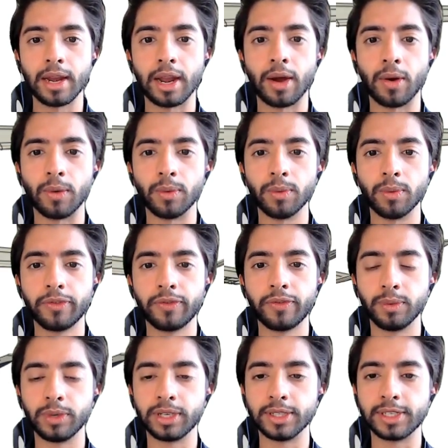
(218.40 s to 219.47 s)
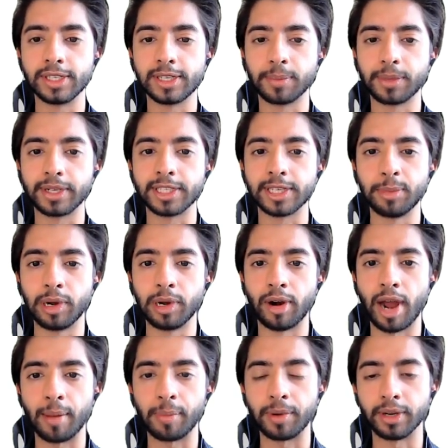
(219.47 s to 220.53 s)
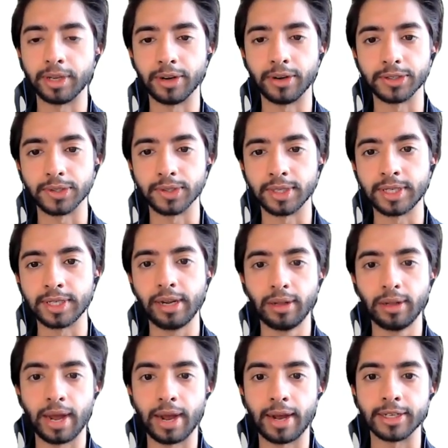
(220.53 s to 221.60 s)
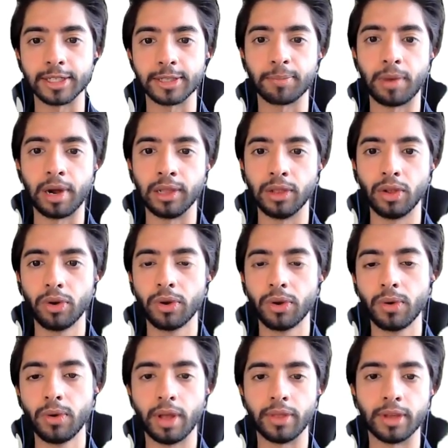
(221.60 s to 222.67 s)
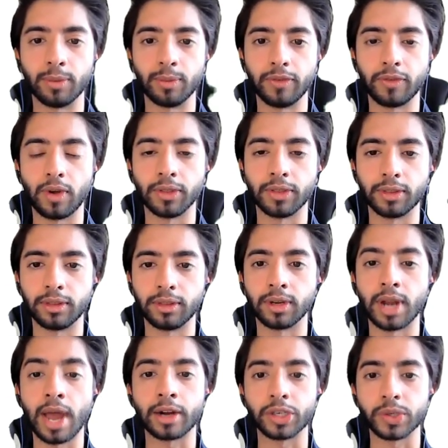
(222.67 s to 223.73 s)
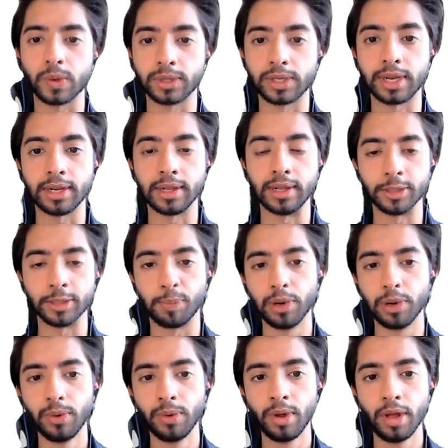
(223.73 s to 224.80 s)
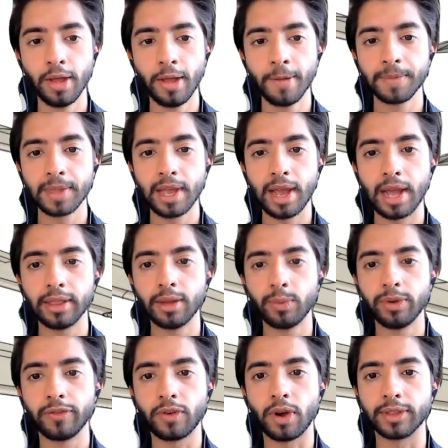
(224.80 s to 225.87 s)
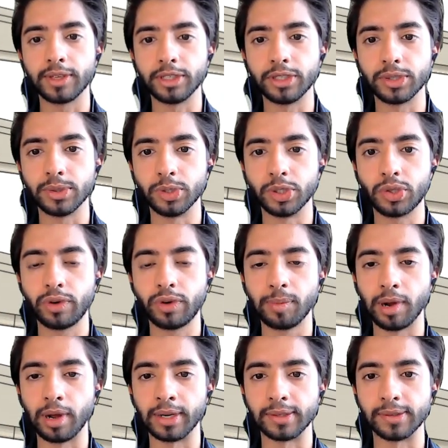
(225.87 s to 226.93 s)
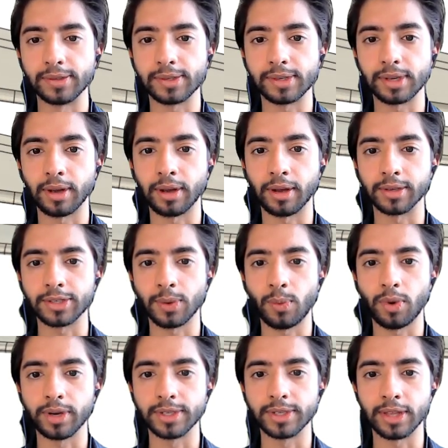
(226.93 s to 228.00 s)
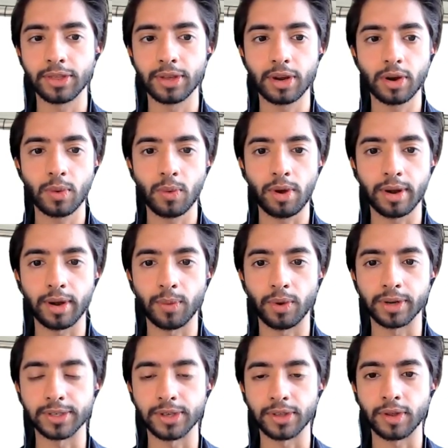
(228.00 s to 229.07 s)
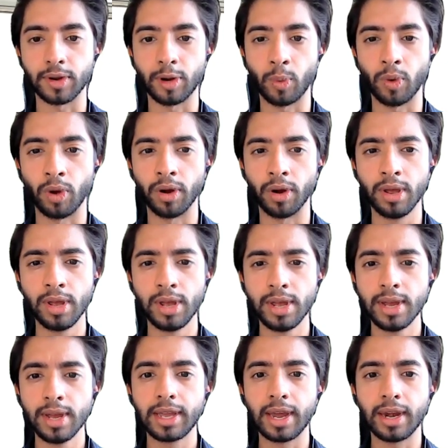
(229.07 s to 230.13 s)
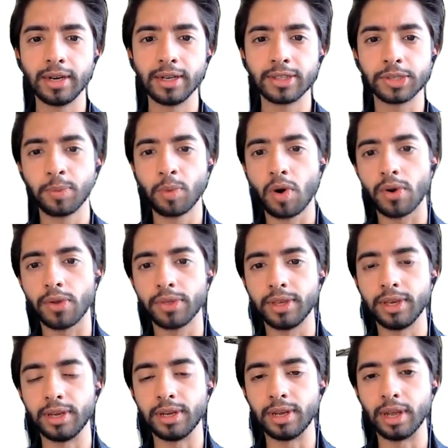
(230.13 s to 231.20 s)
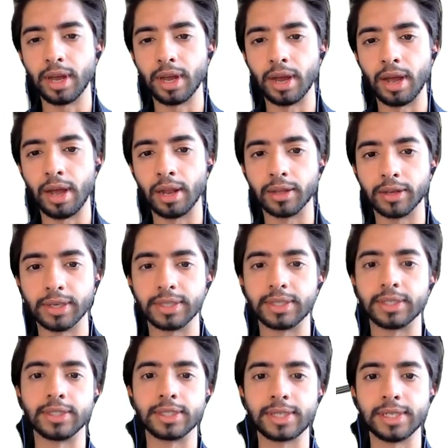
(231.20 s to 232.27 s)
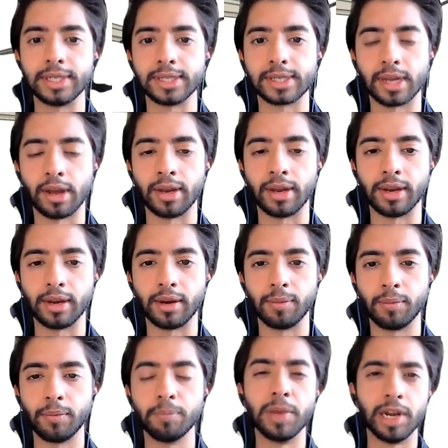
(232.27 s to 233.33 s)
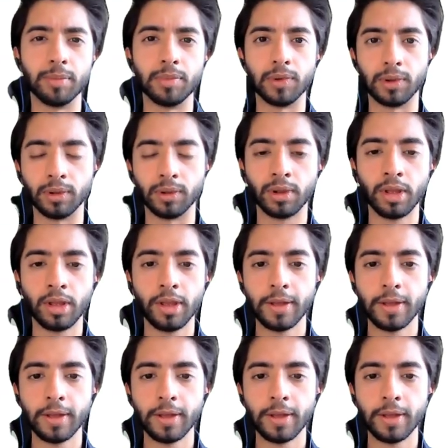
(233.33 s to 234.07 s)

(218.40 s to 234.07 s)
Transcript: Now, we can see something similar happening here. So the tail has my logo, and then we've got the actual tail as blue. And then we've got these two streamlines. So one is a thicker one and one is a thinner one. Again, it's more on the elegant and sleek side and minimal